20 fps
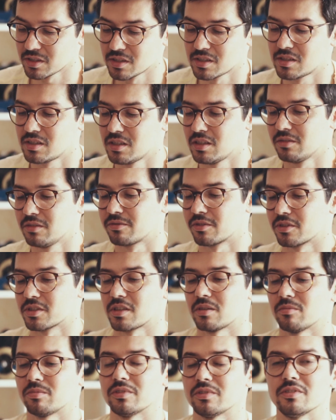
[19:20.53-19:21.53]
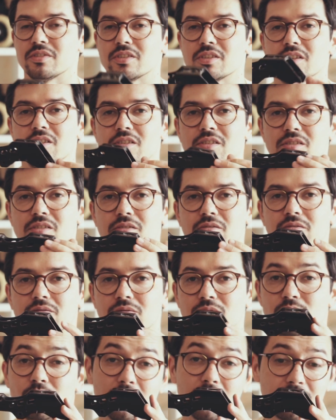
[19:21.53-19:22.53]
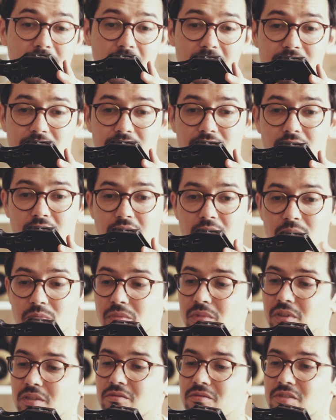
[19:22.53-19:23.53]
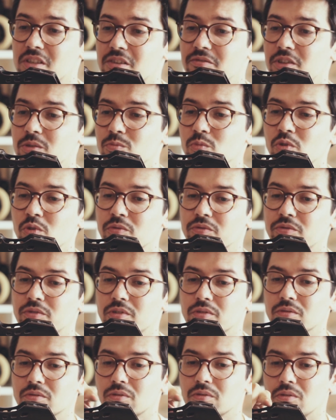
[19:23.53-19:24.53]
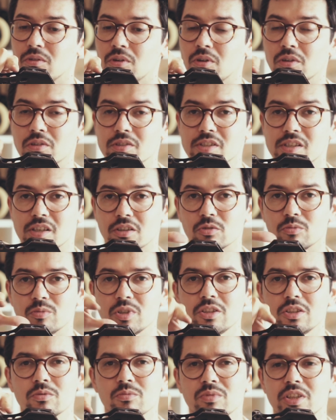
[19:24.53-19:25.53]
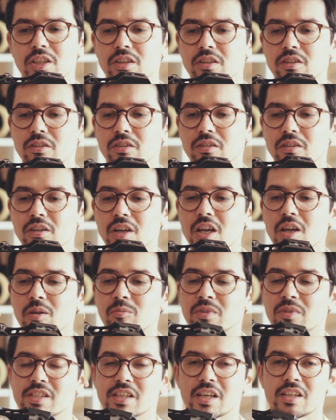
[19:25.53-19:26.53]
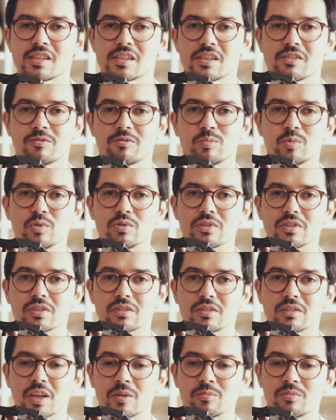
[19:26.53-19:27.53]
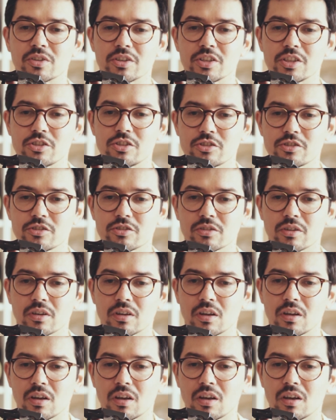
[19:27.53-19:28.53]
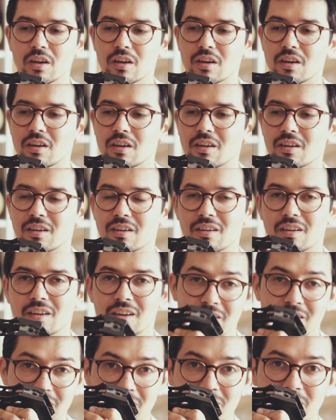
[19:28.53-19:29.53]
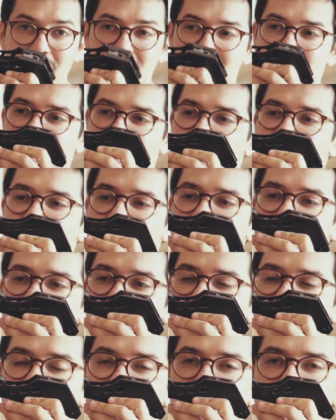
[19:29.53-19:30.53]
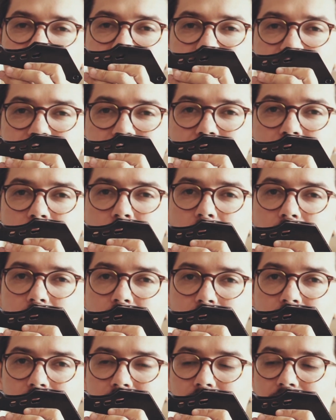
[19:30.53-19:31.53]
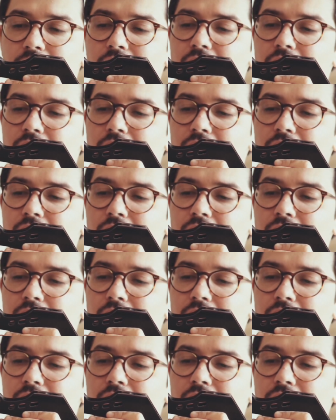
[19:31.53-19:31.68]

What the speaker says: can see, for example, in this UFS frame. They've removed all the aluminium here, but then they've put a bridge. And even inside this bridge, they have a hole.